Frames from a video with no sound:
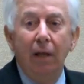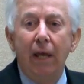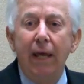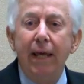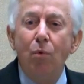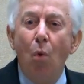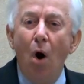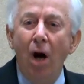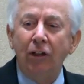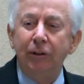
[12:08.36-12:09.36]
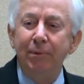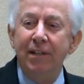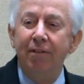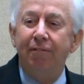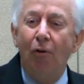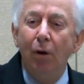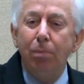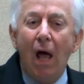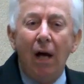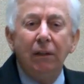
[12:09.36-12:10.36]
he walks me the 4
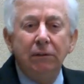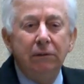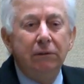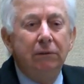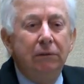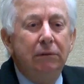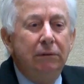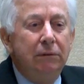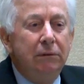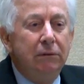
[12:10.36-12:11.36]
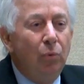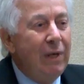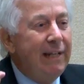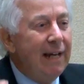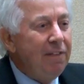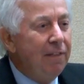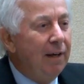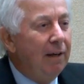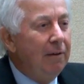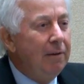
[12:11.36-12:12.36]
blocks. We get
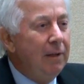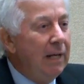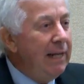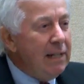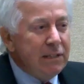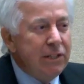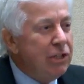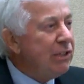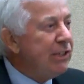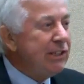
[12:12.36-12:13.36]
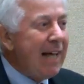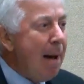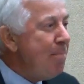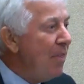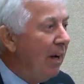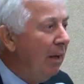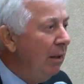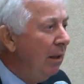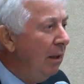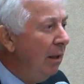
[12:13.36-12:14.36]
there. He doesn't just stop there.
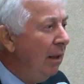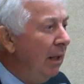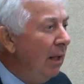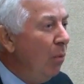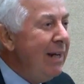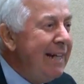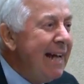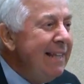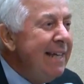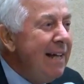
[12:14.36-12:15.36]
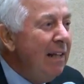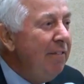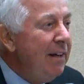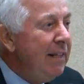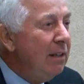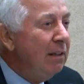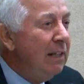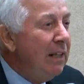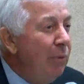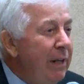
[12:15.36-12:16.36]
We get in the elevator.
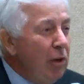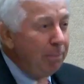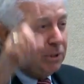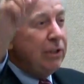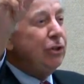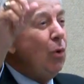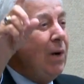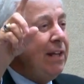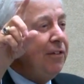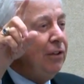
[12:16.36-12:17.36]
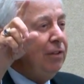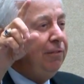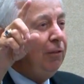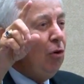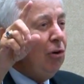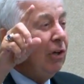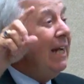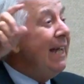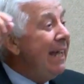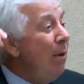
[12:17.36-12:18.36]
We go up to the 23rd floor.
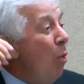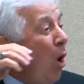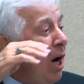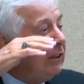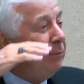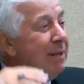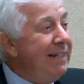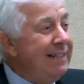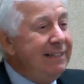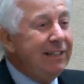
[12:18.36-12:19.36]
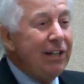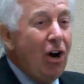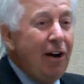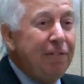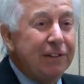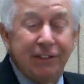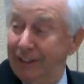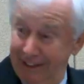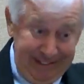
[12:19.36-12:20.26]
He walks me into the office,